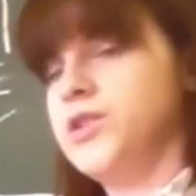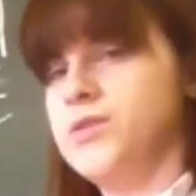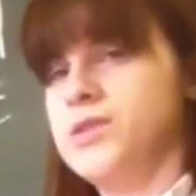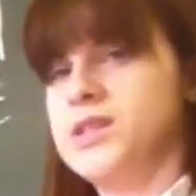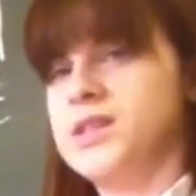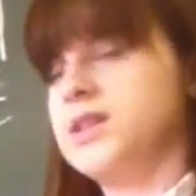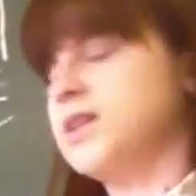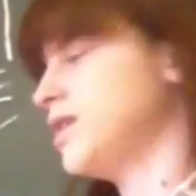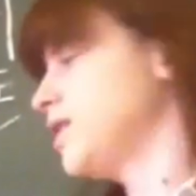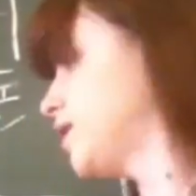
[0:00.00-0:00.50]

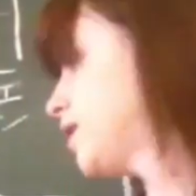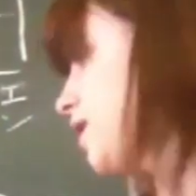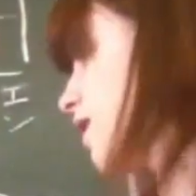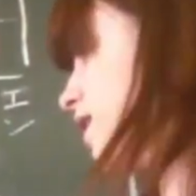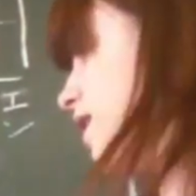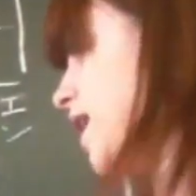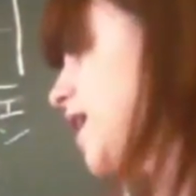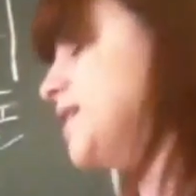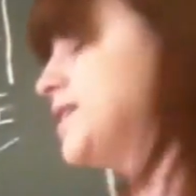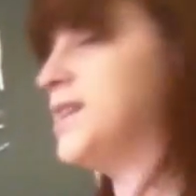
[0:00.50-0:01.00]
use
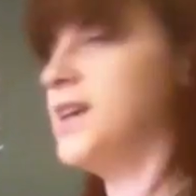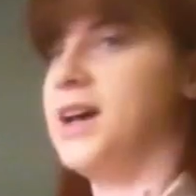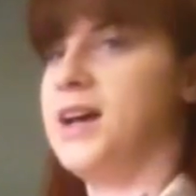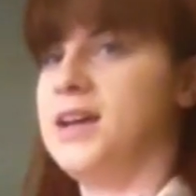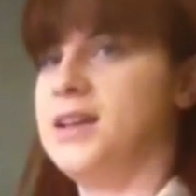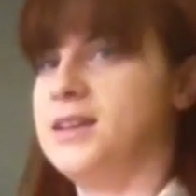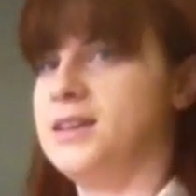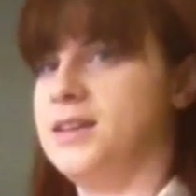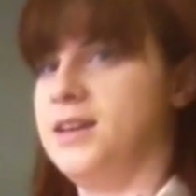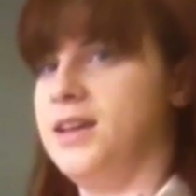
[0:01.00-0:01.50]
kasa
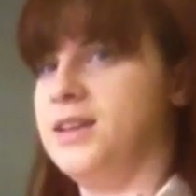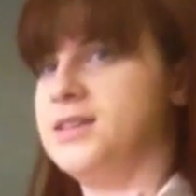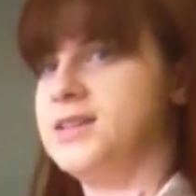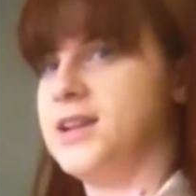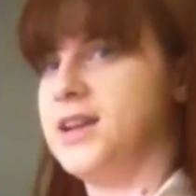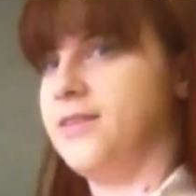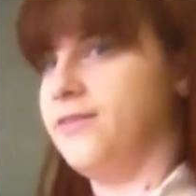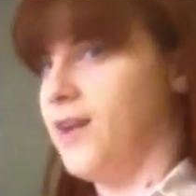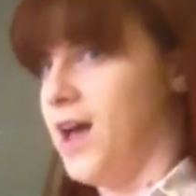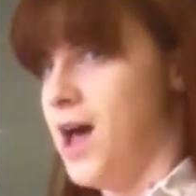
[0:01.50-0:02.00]

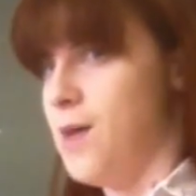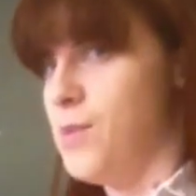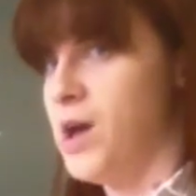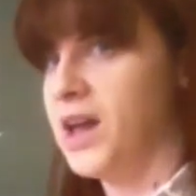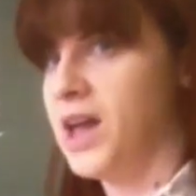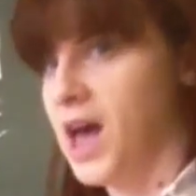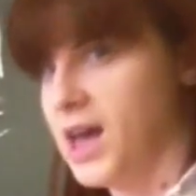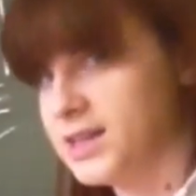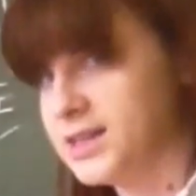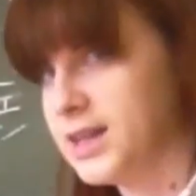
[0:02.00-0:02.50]
instead of
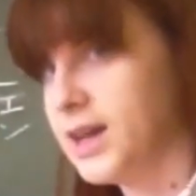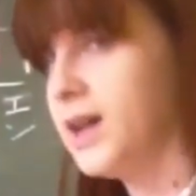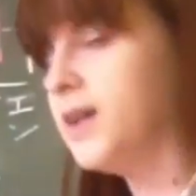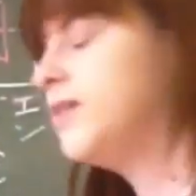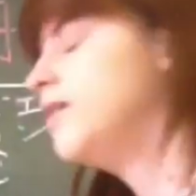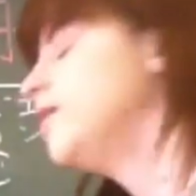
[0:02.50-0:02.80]
amagasa.